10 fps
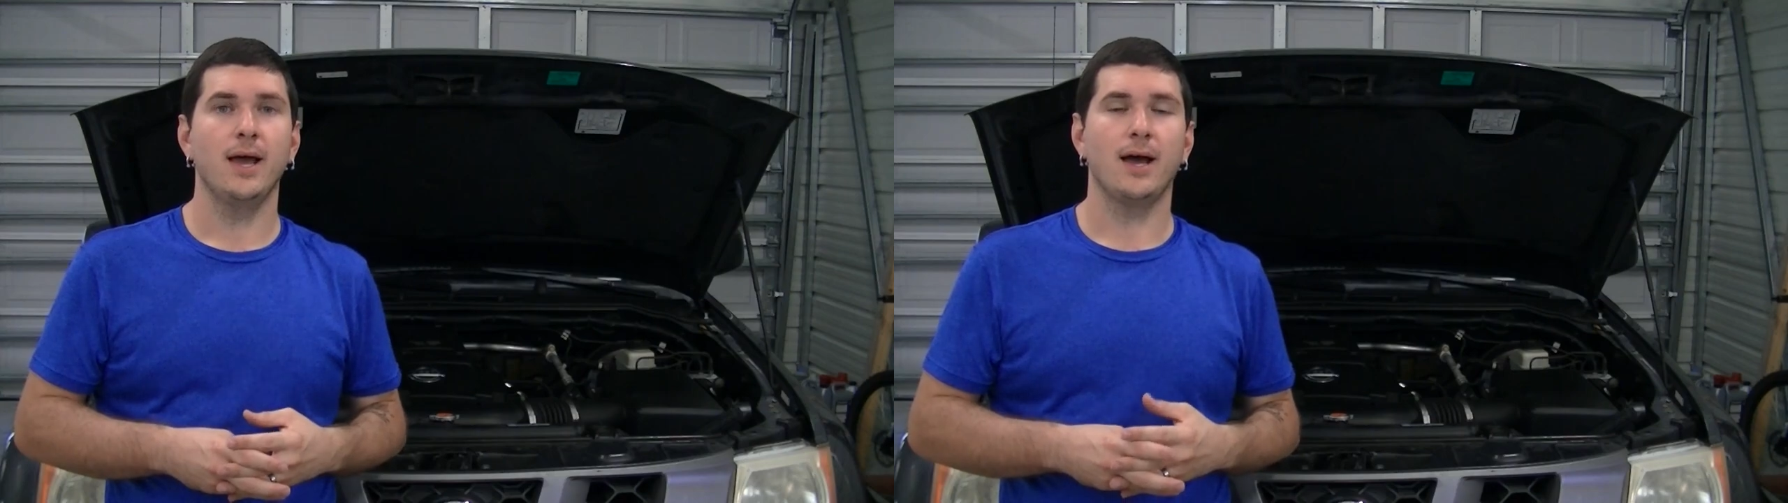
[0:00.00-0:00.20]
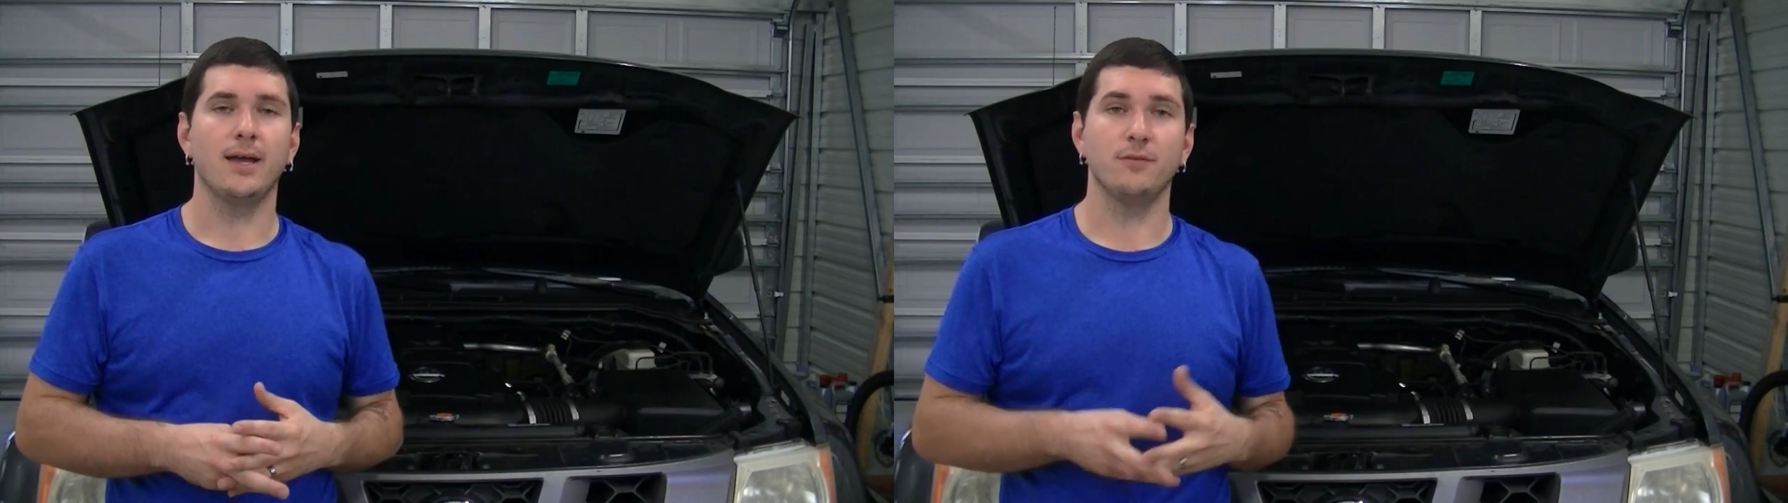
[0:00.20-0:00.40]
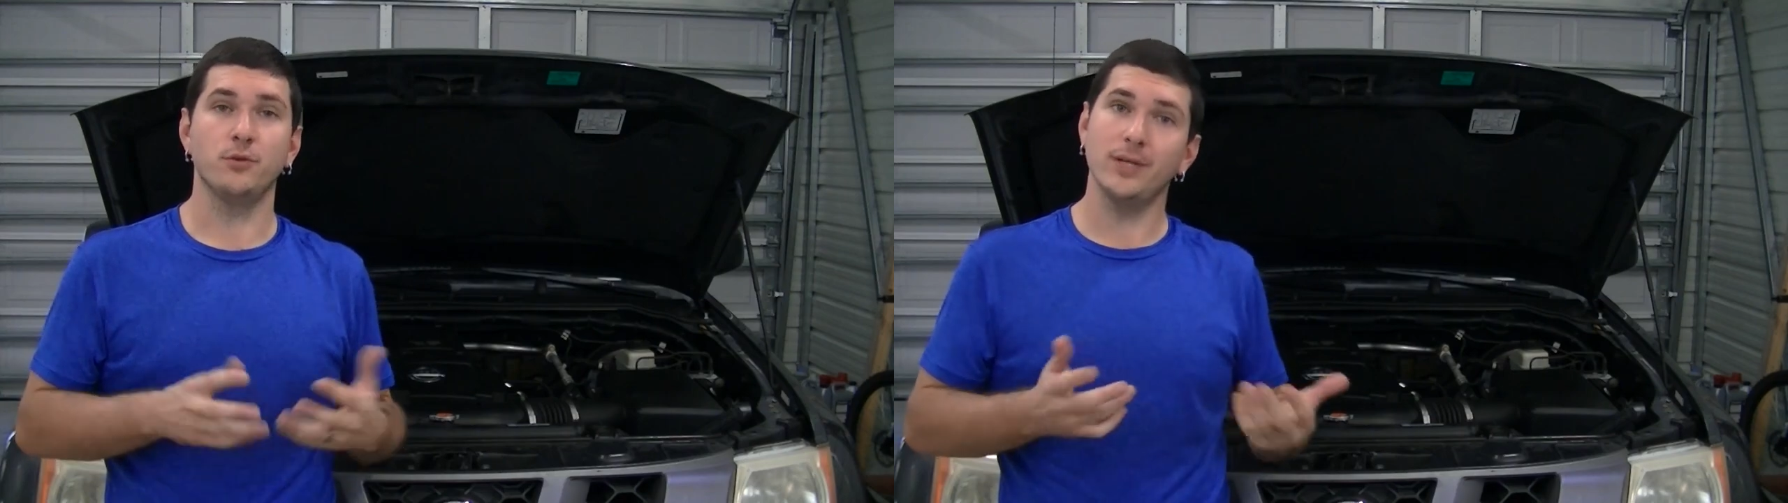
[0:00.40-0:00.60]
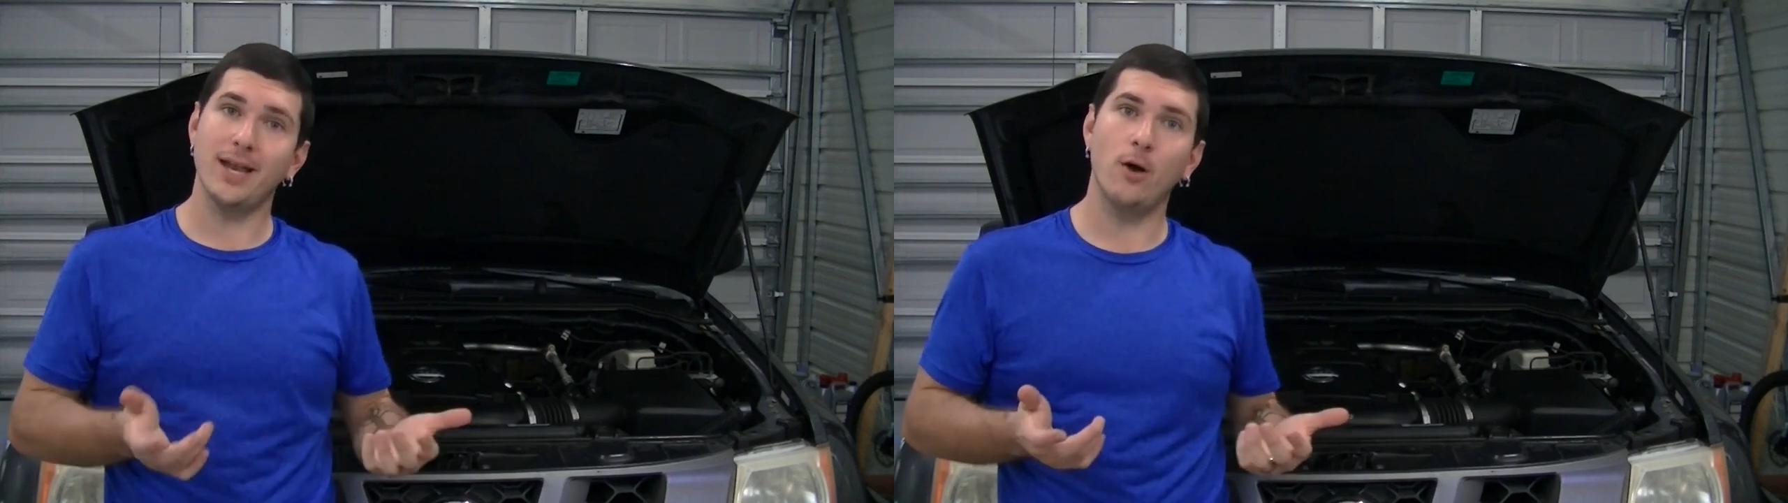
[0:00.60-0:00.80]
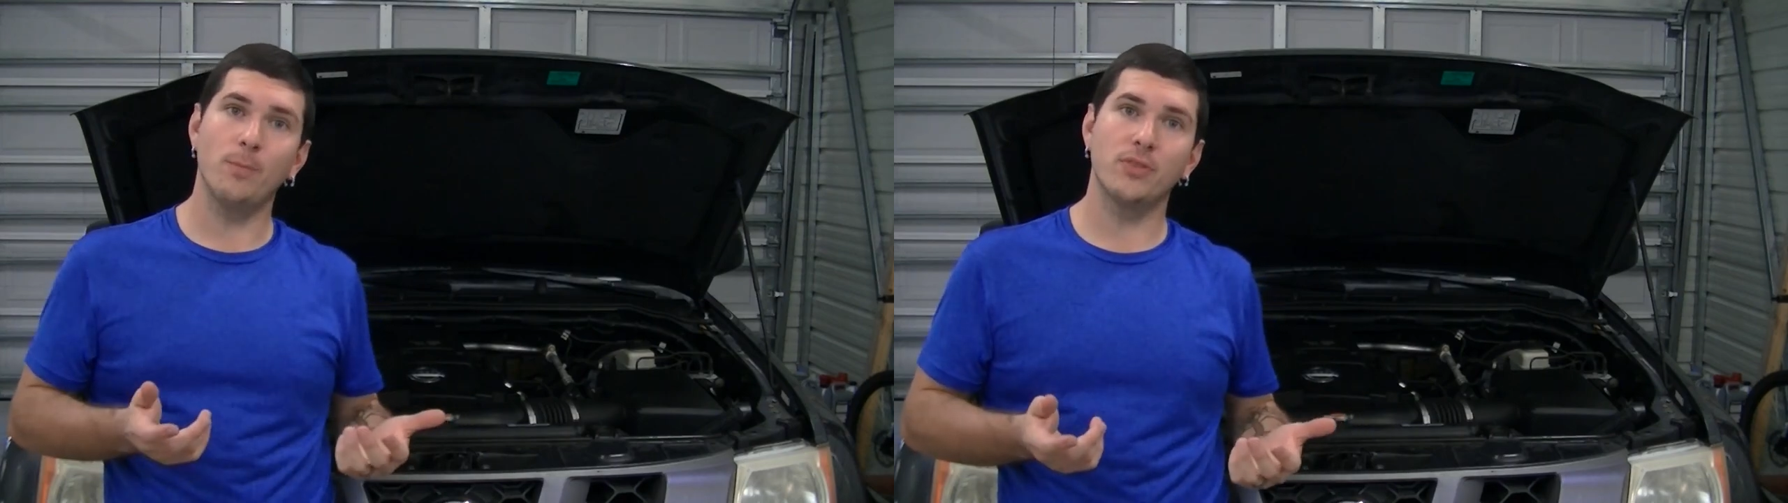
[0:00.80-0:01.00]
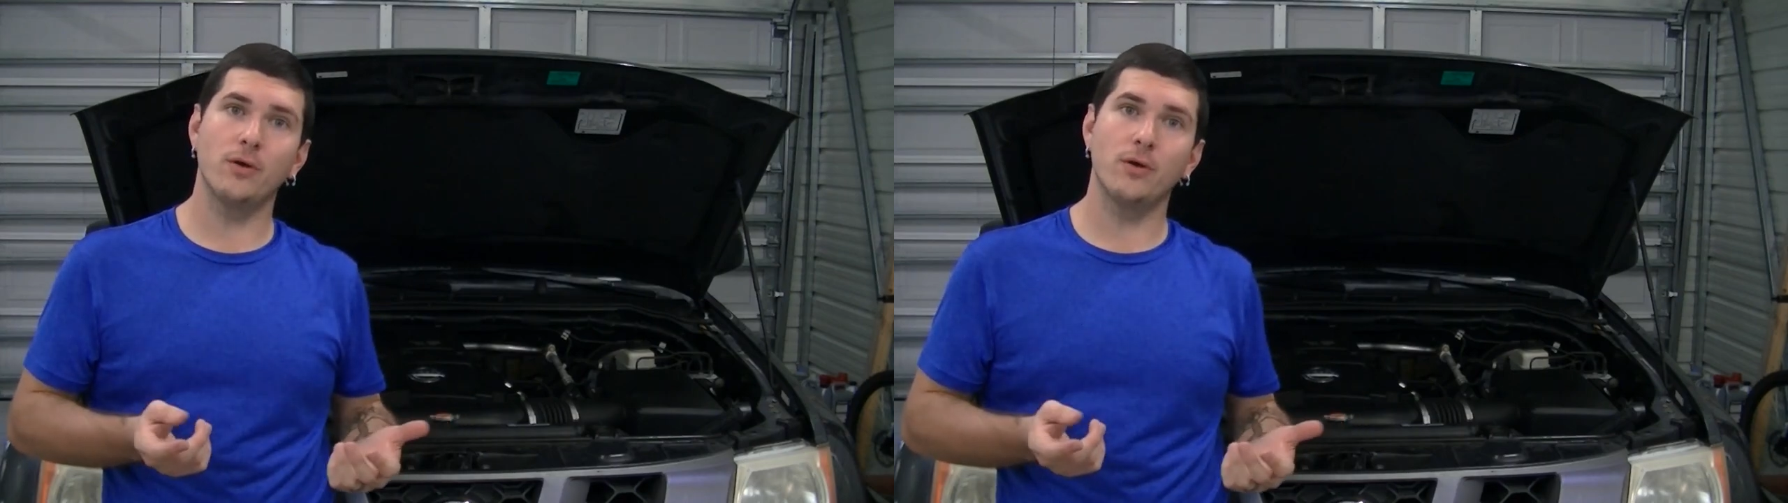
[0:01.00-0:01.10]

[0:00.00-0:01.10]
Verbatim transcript: Uh, if you need help with